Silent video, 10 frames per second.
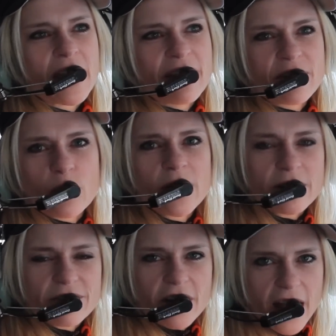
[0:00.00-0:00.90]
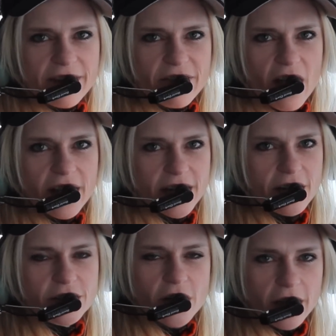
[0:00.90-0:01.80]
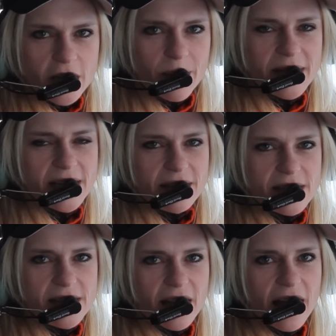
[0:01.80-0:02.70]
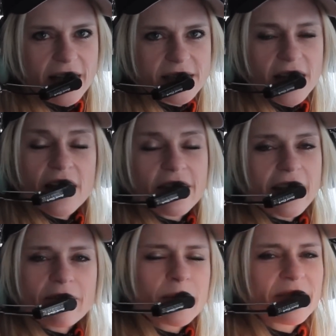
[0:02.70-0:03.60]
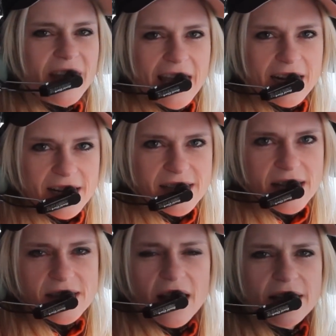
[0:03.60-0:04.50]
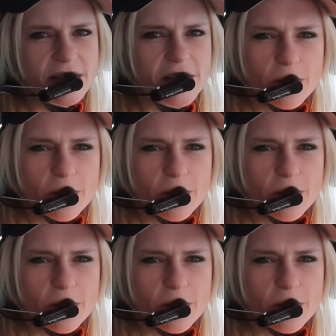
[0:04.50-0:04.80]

If it weren't for IFAW here documenting the seal hunt, the Government of Canada says the hunt is